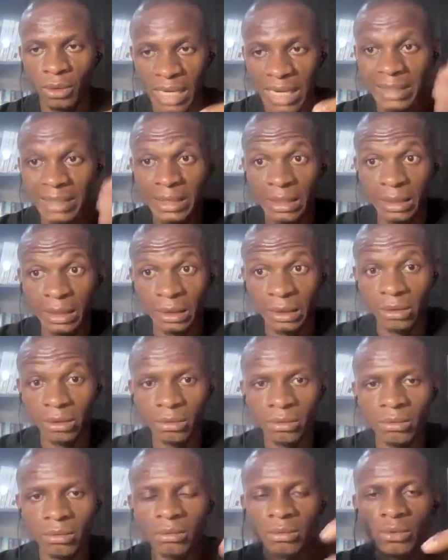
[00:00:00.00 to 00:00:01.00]
Ideally,
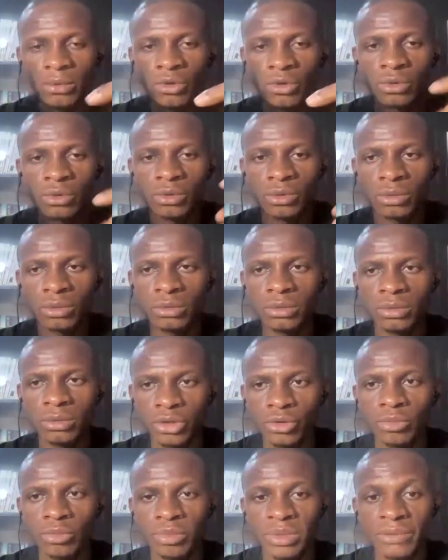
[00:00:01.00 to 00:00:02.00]
you
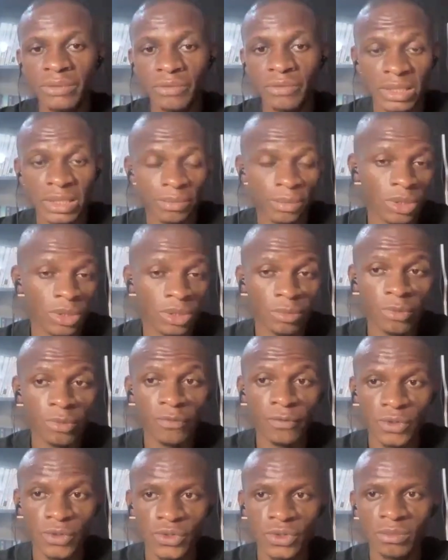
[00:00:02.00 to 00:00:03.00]
will be responsible
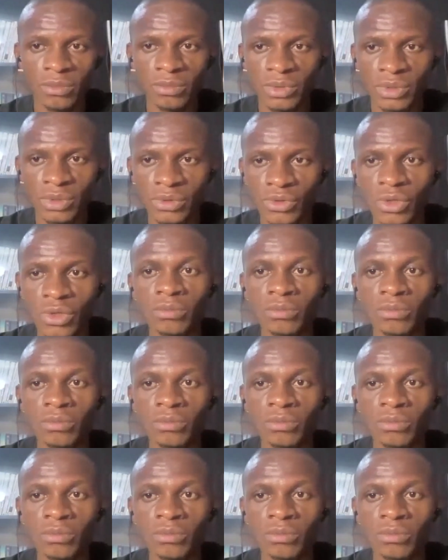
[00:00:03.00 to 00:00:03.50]
for some